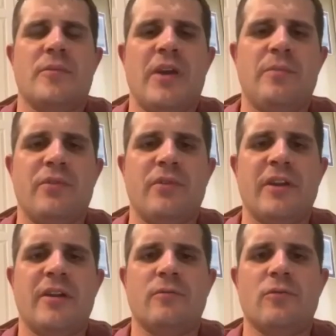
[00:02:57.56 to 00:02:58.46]
paper
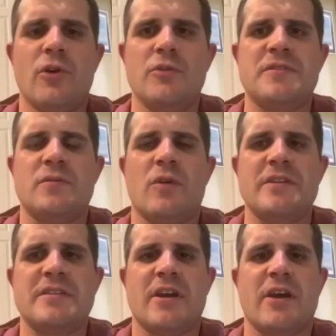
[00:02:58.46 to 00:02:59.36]
that I wrote
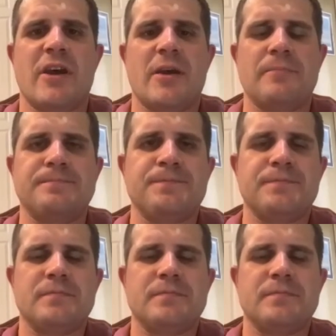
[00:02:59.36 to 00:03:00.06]
was um,